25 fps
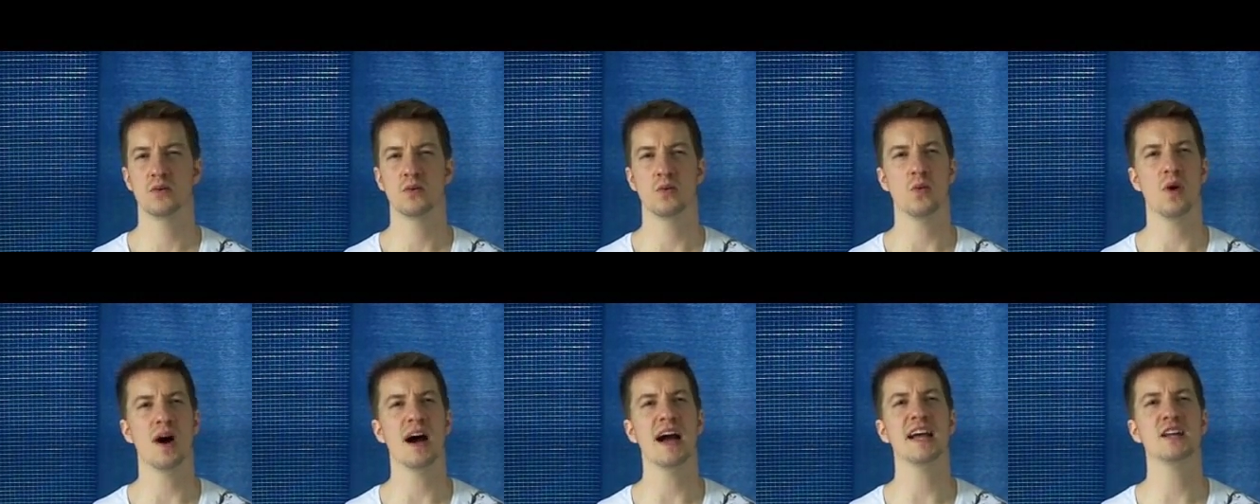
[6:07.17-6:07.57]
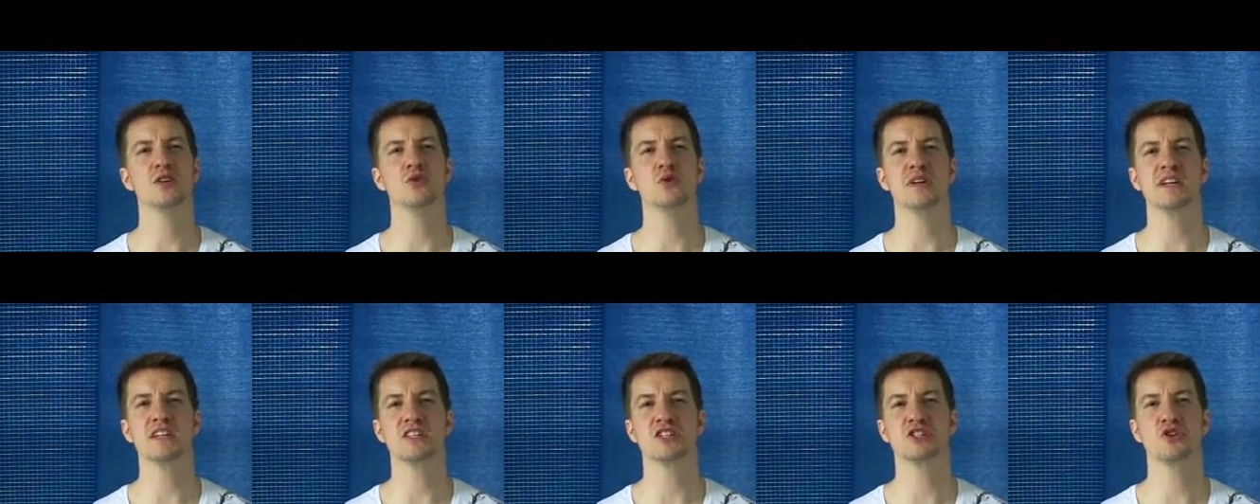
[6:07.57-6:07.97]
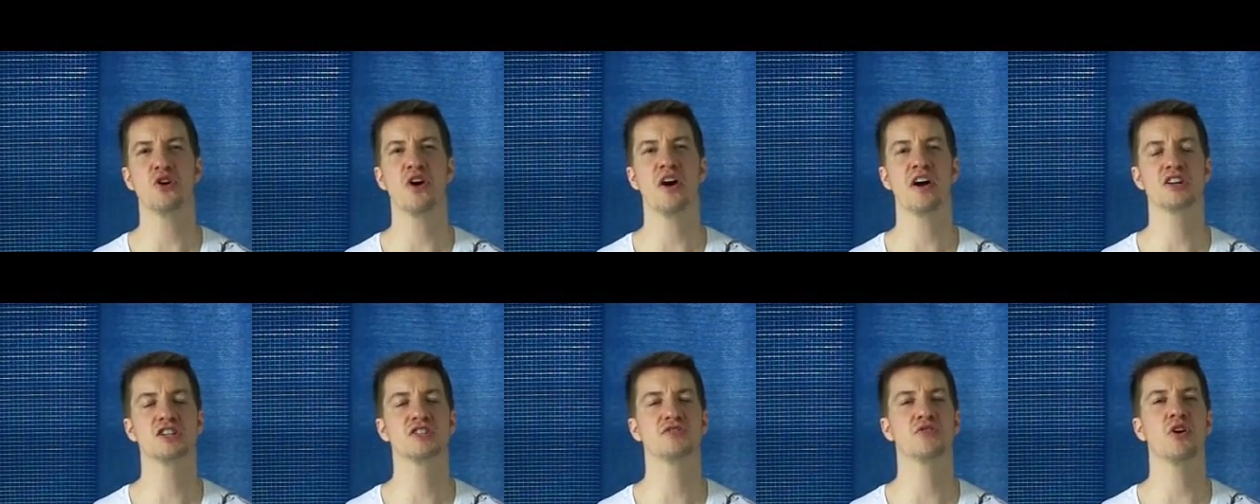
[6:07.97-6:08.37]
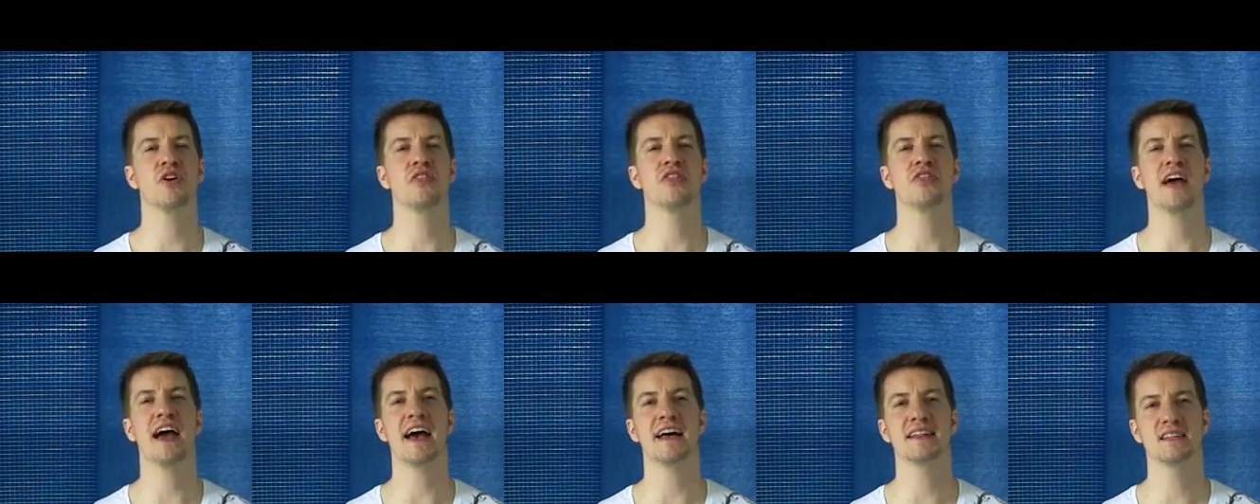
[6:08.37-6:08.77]
why do they search
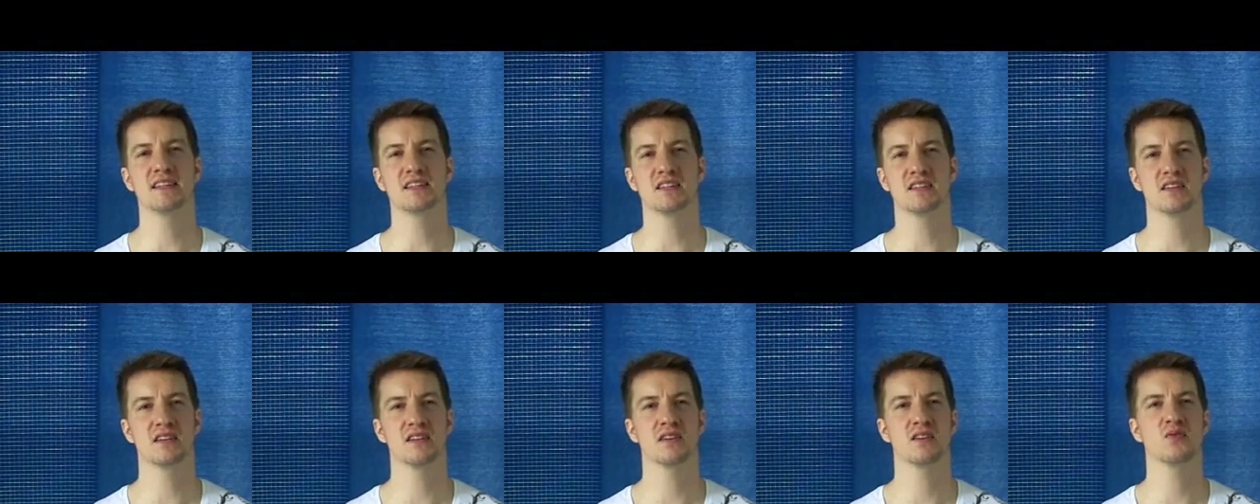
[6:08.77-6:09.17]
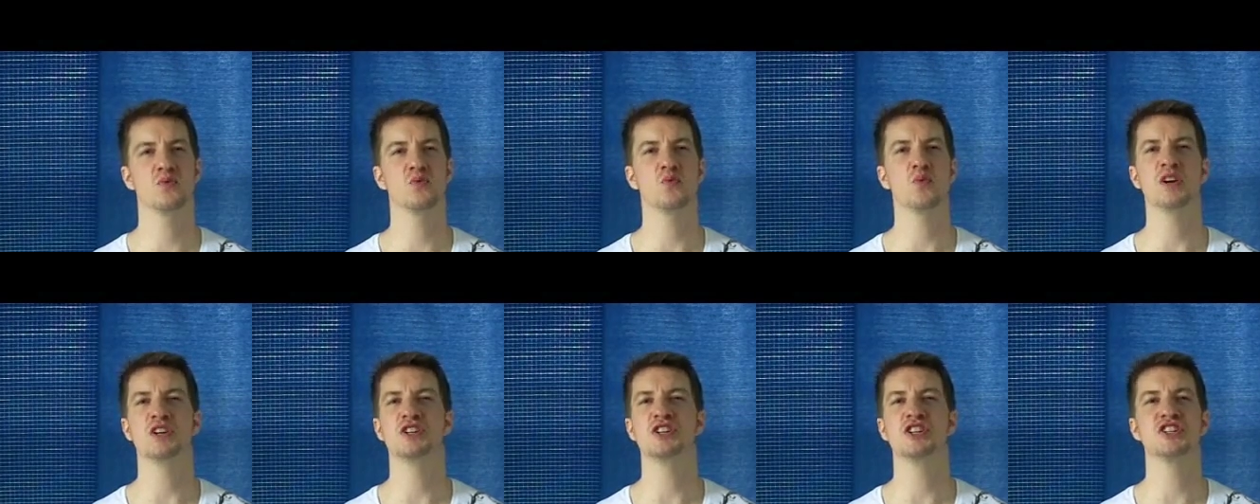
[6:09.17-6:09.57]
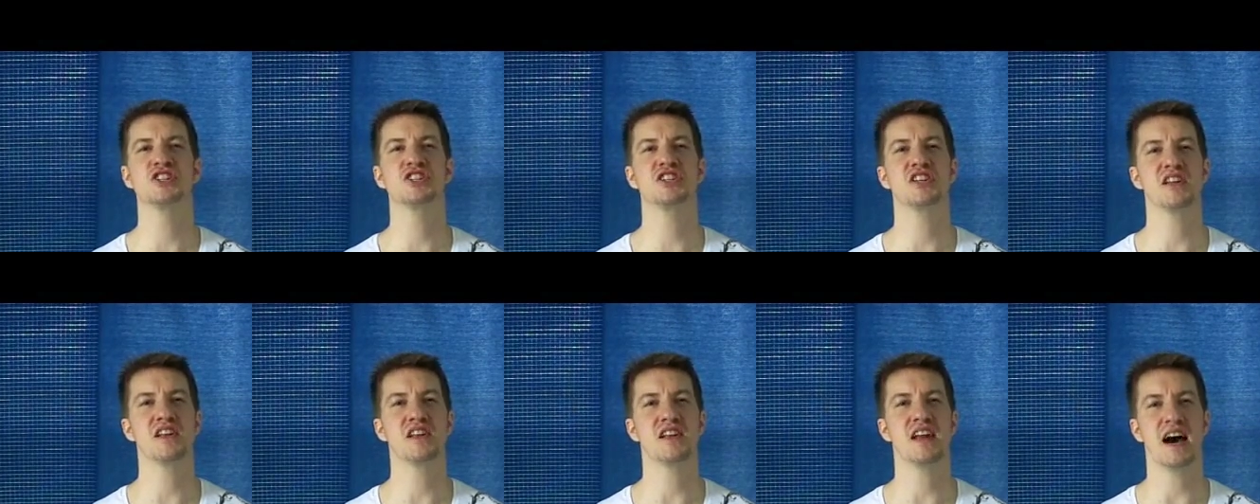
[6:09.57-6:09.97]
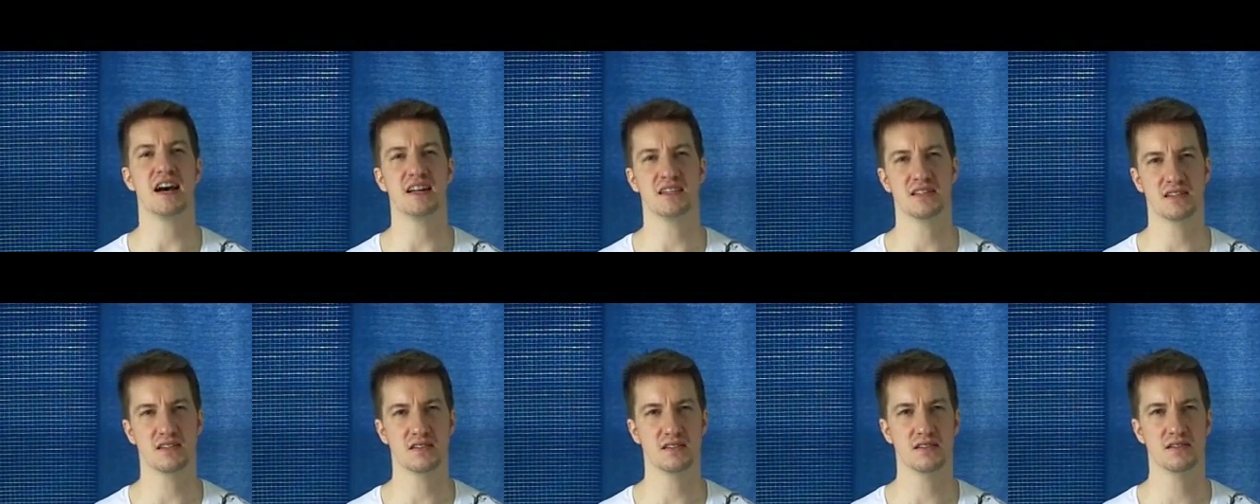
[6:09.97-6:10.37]
for that which is
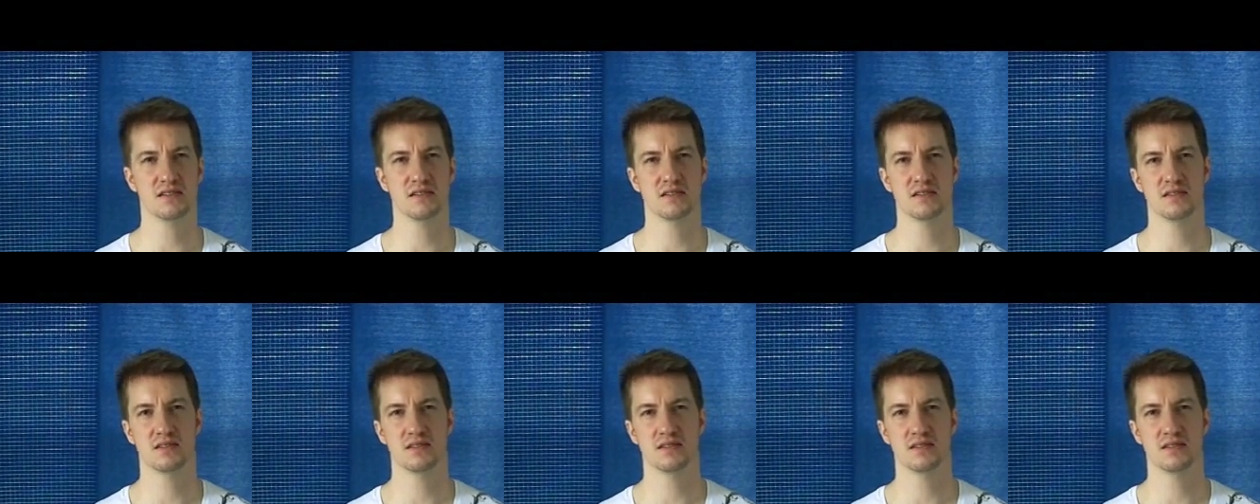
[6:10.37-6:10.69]
not?